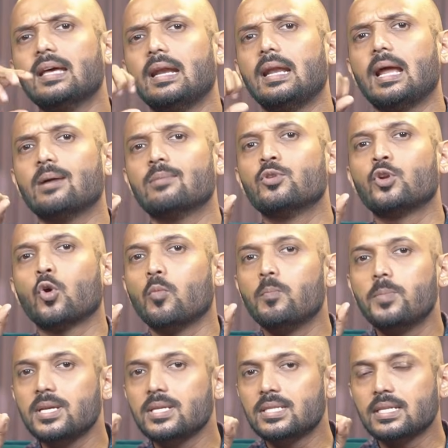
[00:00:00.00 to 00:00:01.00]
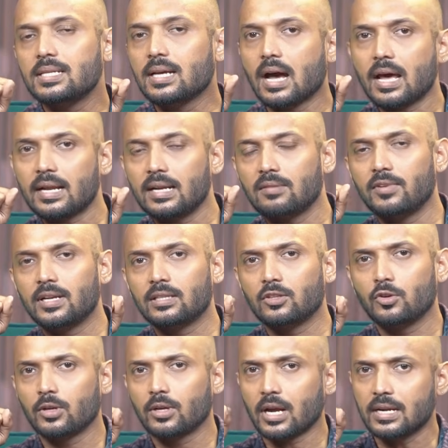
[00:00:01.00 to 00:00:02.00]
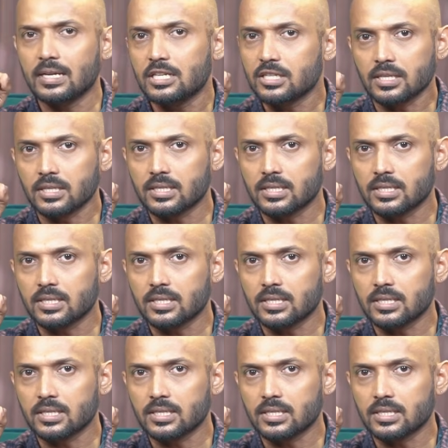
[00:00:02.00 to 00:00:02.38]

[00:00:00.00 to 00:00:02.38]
is an obesity condition.